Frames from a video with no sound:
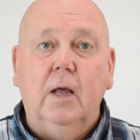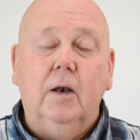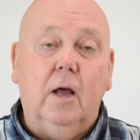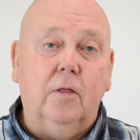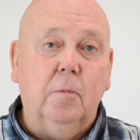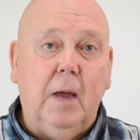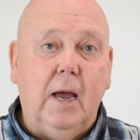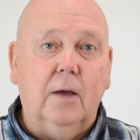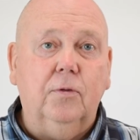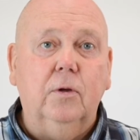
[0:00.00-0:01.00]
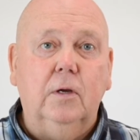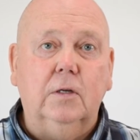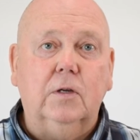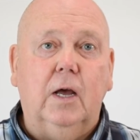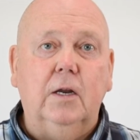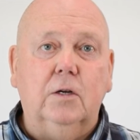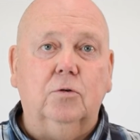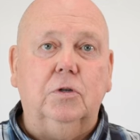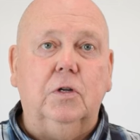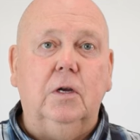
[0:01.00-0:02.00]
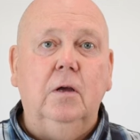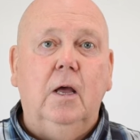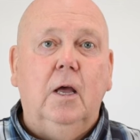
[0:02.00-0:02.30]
Now the math is kind of interesting